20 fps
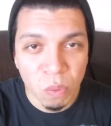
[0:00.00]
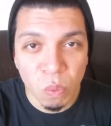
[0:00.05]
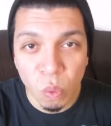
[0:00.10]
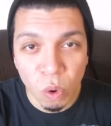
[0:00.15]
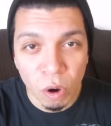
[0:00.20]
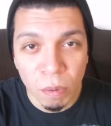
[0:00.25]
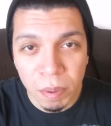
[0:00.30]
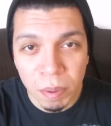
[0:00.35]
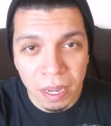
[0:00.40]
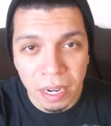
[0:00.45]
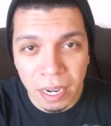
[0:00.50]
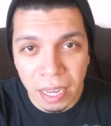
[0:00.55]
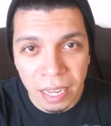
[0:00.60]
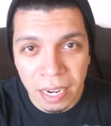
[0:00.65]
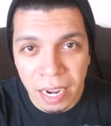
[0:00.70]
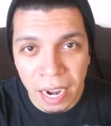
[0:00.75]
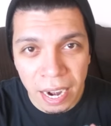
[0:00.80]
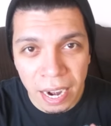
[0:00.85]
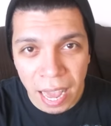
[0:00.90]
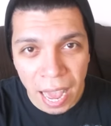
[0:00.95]
A woman
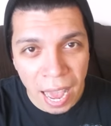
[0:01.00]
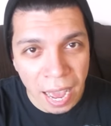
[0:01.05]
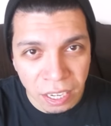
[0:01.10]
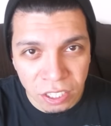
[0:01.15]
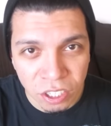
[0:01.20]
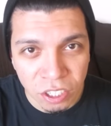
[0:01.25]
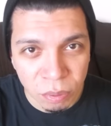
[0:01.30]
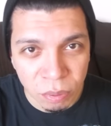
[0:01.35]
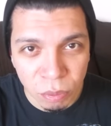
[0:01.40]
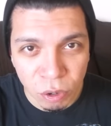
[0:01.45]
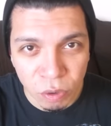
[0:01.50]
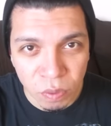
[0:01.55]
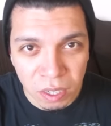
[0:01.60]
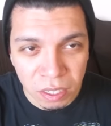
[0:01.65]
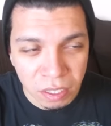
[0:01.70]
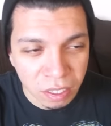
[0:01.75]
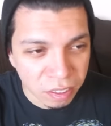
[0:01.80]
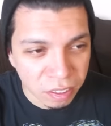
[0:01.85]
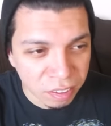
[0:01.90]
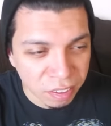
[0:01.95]
in an action
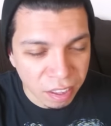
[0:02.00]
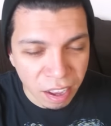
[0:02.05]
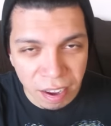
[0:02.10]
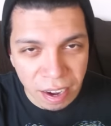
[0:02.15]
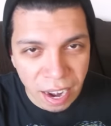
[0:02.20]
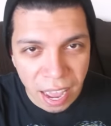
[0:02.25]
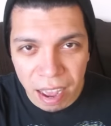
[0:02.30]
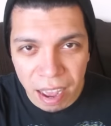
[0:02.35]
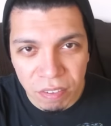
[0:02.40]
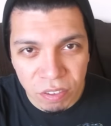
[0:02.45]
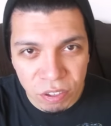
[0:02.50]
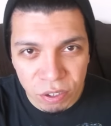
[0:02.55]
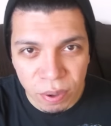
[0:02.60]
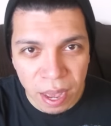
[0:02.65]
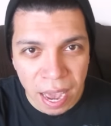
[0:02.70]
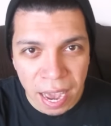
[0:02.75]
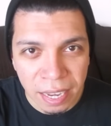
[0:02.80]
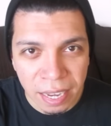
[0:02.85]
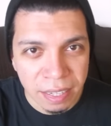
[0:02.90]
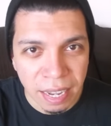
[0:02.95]
movie does not have
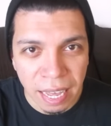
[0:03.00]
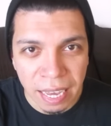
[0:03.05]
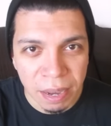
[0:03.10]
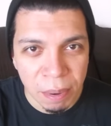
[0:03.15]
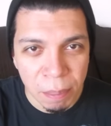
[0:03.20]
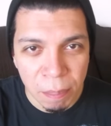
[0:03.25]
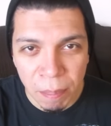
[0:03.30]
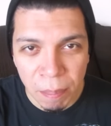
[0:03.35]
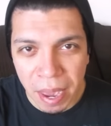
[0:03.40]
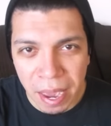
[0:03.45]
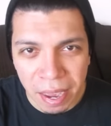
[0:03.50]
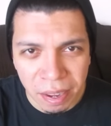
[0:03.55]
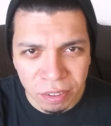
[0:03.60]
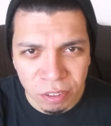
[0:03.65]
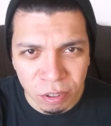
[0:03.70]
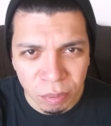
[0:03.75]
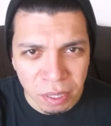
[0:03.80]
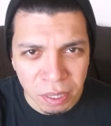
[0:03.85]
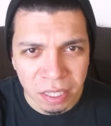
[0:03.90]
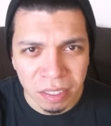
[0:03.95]
to act like a man
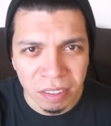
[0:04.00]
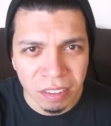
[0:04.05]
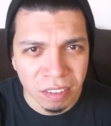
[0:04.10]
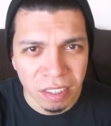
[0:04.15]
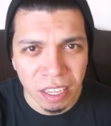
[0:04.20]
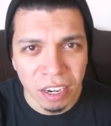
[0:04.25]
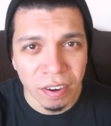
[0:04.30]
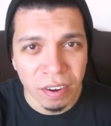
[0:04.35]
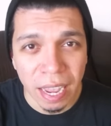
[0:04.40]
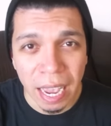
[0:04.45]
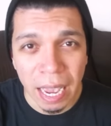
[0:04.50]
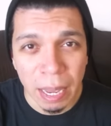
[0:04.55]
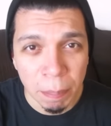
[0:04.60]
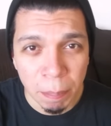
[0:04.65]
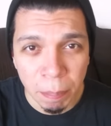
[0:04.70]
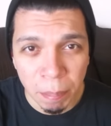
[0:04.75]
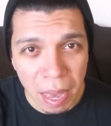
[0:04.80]
to be considered a